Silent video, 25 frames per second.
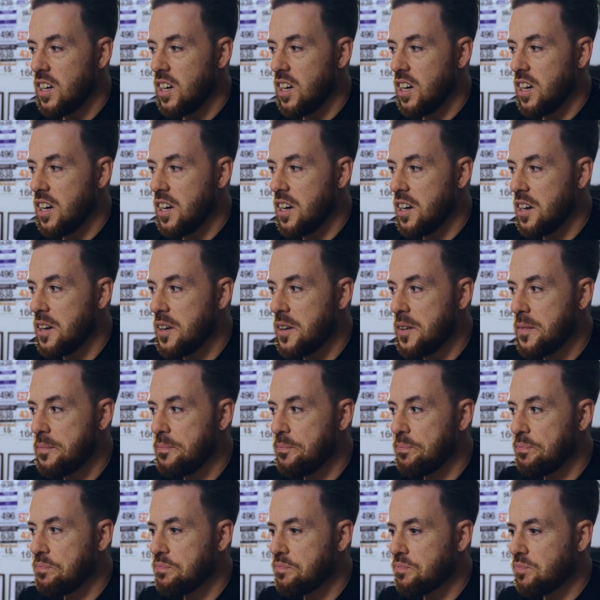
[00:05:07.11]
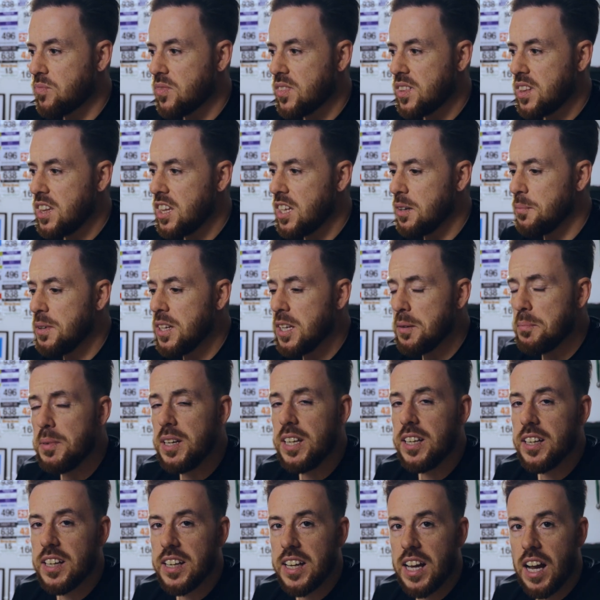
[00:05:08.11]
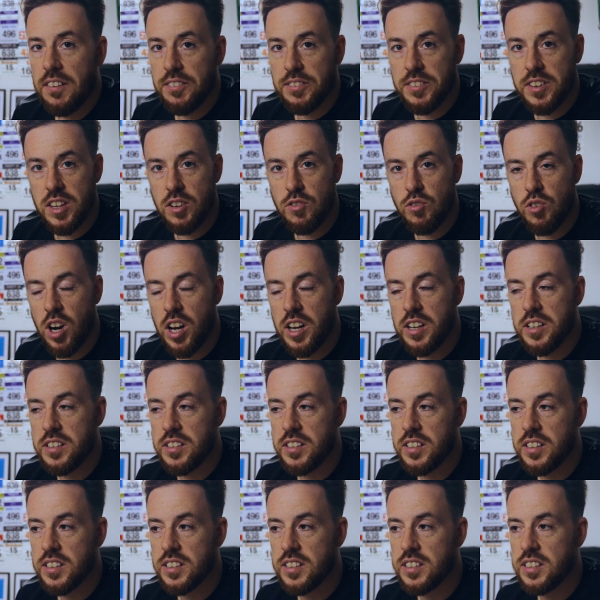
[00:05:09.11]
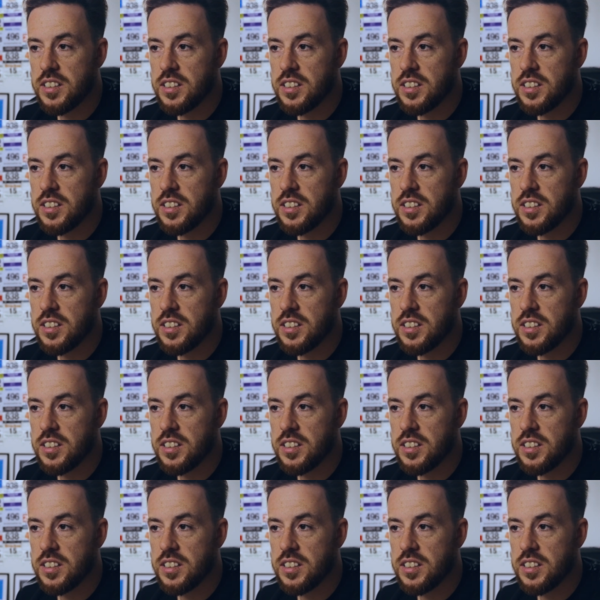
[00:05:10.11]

I mean, immediately after the run,